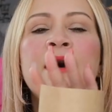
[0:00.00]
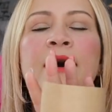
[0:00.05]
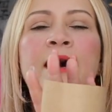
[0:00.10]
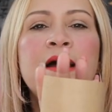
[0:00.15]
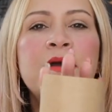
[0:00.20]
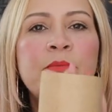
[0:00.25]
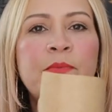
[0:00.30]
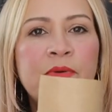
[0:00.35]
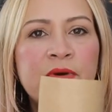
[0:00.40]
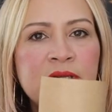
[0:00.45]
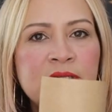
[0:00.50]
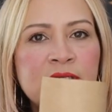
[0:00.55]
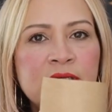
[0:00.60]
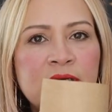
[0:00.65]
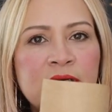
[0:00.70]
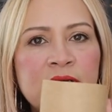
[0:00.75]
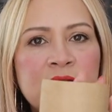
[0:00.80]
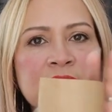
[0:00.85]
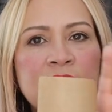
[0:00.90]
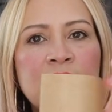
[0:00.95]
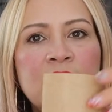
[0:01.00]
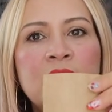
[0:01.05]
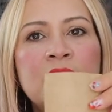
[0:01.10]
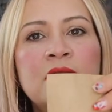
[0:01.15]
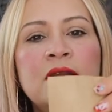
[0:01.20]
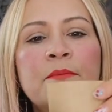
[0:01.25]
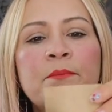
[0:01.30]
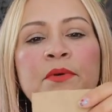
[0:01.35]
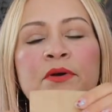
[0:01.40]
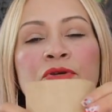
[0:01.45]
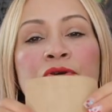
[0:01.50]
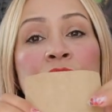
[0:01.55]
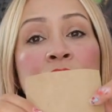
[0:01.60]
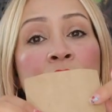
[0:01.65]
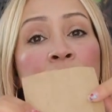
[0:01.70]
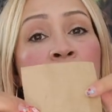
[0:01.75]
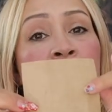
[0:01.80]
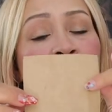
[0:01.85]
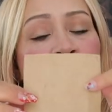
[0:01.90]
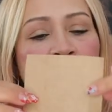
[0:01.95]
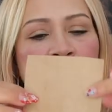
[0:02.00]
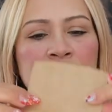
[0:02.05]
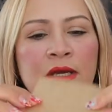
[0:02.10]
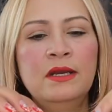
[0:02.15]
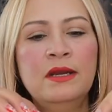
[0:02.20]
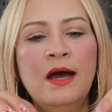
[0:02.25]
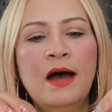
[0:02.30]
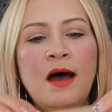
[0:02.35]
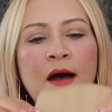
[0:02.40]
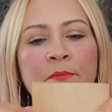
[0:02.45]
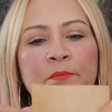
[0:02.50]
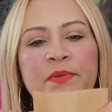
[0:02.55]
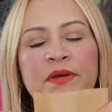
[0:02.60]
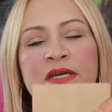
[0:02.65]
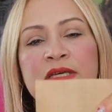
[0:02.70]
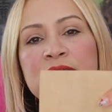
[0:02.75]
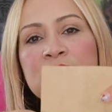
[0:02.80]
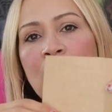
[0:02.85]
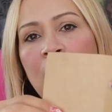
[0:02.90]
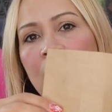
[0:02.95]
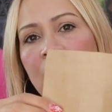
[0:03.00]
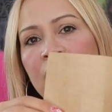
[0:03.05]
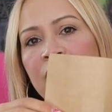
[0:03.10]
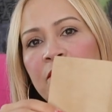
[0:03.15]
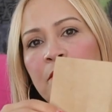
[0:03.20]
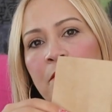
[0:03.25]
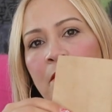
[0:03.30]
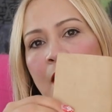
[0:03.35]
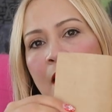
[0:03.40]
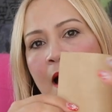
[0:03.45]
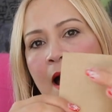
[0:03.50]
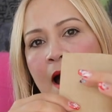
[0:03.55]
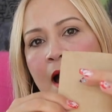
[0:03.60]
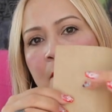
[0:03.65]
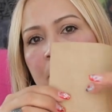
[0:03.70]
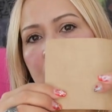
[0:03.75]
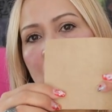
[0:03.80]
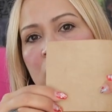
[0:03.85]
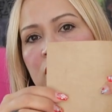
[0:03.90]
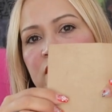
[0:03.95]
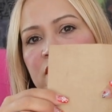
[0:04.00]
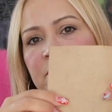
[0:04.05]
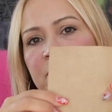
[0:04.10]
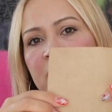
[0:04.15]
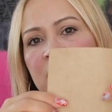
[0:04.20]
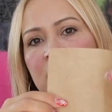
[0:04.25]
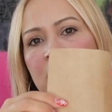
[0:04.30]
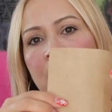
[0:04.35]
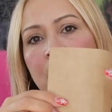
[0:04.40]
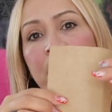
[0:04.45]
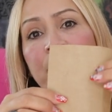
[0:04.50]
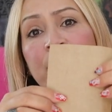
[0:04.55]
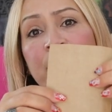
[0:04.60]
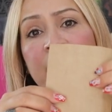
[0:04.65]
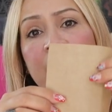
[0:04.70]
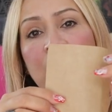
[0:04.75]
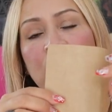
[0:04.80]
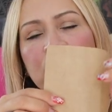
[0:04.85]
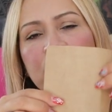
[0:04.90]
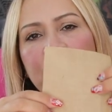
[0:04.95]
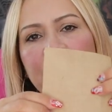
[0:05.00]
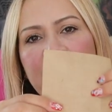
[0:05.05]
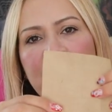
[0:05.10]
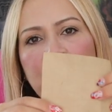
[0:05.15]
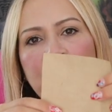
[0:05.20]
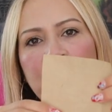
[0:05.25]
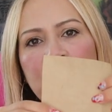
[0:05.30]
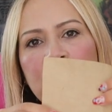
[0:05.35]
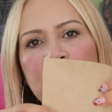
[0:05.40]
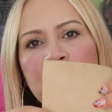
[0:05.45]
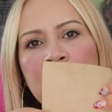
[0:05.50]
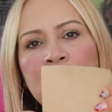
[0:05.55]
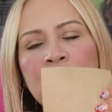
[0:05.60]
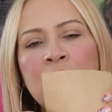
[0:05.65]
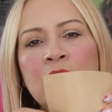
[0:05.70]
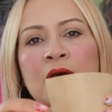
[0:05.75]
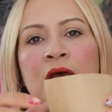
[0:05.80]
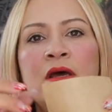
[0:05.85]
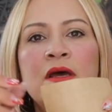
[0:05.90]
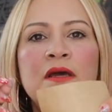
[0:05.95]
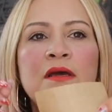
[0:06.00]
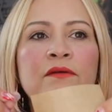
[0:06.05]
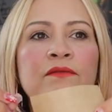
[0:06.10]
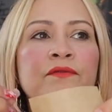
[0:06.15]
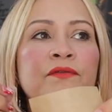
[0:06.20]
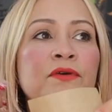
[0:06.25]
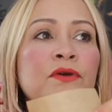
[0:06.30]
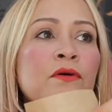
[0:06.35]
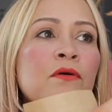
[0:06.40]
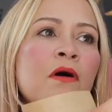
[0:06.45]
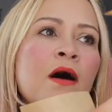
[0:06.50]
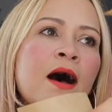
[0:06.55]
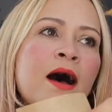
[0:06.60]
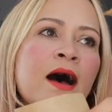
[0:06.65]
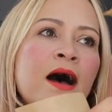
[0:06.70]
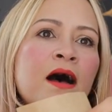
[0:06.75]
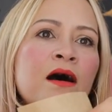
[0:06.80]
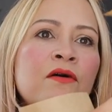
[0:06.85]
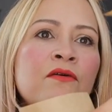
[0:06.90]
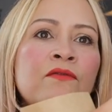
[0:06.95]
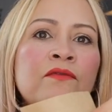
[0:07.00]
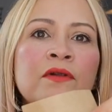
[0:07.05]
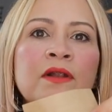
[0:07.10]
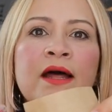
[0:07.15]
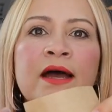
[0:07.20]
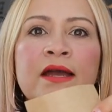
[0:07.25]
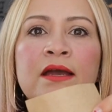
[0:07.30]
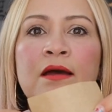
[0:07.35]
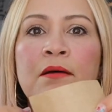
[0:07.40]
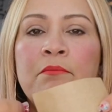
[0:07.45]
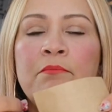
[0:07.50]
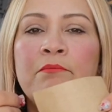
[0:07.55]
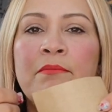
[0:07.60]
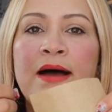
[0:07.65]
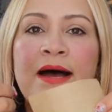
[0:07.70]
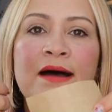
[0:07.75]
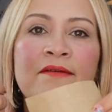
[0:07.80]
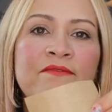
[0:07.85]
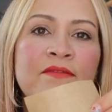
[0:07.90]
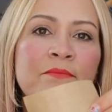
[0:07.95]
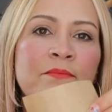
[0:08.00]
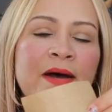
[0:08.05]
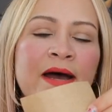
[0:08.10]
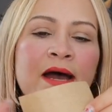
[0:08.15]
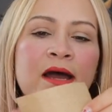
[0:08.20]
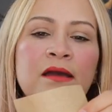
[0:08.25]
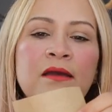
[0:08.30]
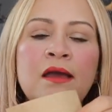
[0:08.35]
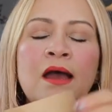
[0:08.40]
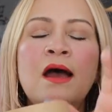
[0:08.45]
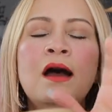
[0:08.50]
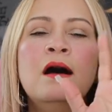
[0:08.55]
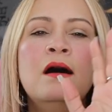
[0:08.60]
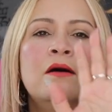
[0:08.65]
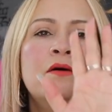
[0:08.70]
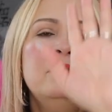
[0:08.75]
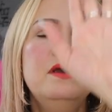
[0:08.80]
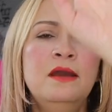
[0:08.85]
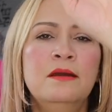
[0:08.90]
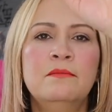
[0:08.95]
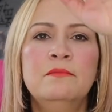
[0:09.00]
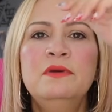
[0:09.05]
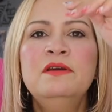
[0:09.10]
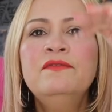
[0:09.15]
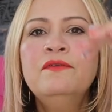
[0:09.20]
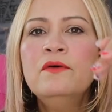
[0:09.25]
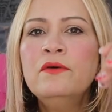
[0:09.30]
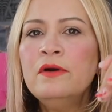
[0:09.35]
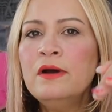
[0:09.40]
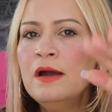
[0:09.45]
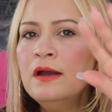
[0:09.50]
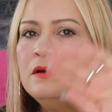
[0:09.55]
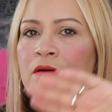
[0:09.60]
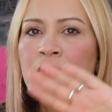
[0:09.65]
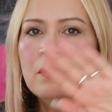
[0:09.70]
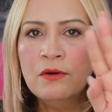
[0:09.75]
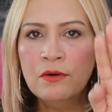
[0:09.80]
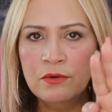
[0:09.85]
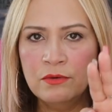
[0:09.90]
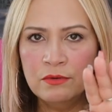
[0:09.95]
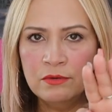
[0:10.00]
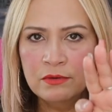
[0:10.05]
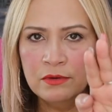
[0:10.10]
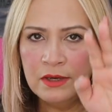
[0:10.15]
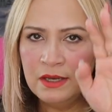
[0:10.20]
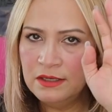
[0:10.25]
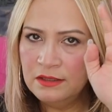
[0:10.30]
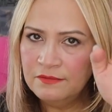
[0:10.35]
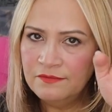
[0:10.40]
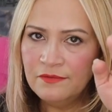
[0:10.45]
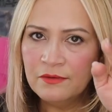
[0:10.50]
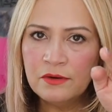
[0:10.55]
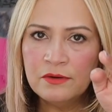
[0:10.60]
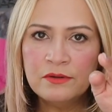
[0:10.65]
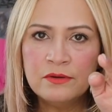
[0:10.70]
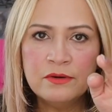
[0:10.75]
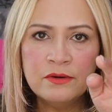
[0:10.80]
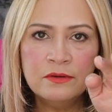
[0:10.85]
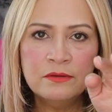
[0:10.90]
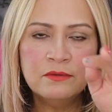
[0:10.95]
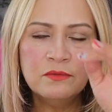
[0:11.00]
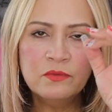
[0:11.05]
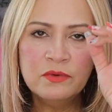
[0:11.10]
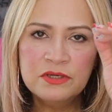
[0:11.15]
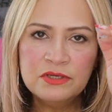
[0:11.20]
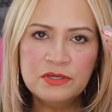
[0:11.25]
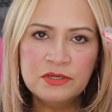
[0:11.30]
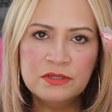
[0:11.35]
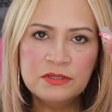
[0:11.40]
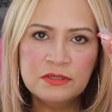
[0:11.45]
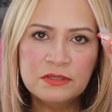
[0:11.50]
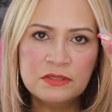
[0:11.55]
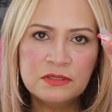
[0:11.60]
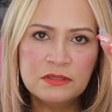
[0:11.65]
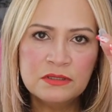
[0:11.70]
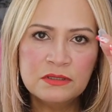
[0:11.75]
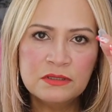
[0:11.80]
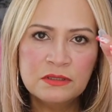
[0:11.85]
I printed it again, but you're going to need a piece of parchment, brown paper. If you have like a bag. Okay, before I go any further, which is...